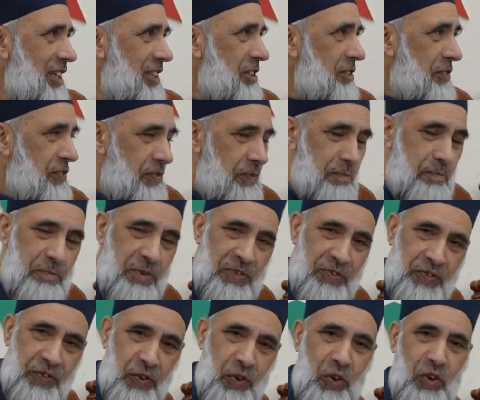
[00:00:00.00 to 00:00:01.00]
The
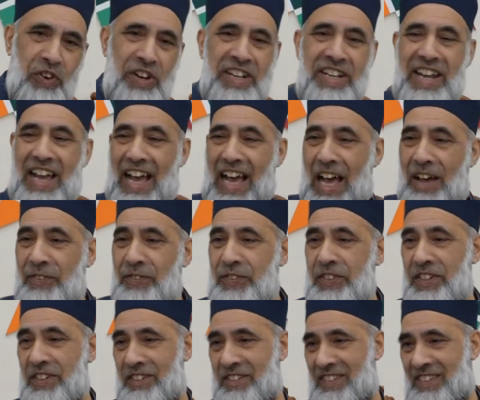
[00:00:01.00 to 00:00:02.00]
before and
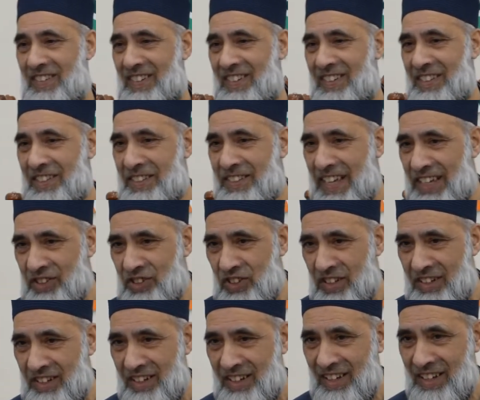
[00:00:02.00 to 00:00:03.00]
after the
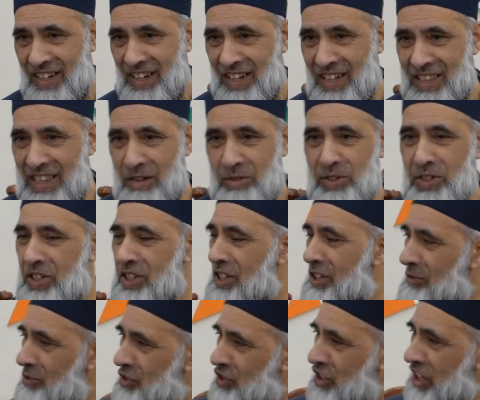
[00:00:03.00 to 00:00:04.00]
session, there was a
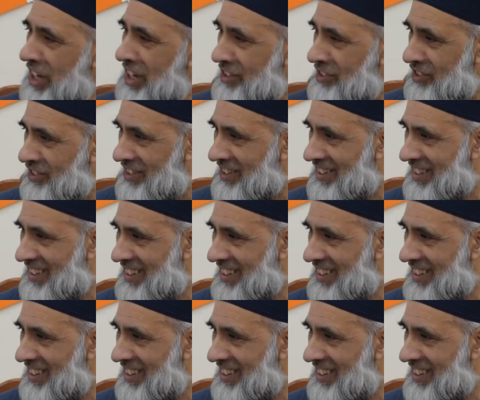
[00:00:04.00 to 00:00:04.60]
huge change.